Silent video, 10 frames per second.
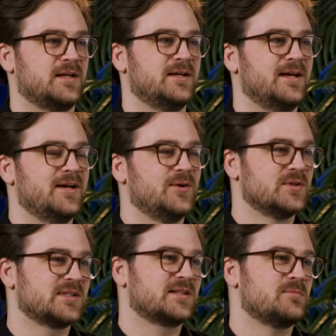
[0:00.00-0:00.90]
then
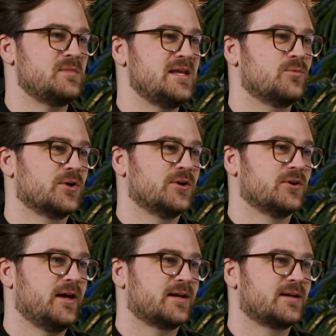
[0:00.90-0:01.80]
what's like the meme where you're
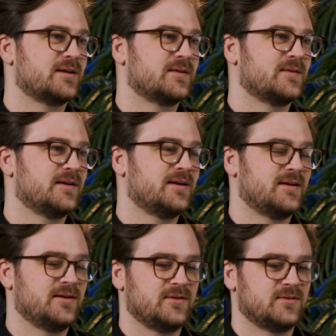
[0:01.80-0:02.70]
like,
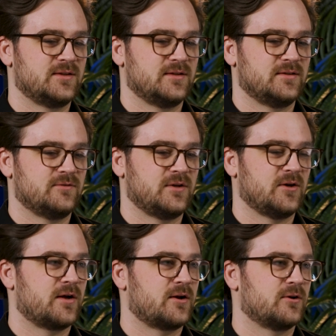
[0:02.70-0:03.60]
the
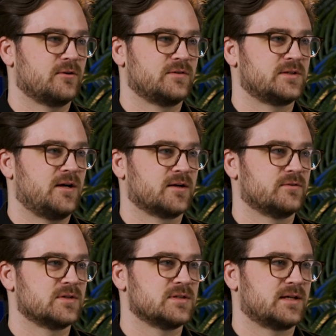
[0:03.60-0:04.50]
video editor,
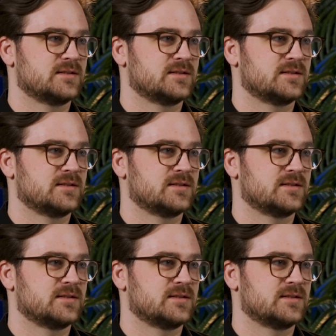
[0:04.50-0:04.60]
photographer is like,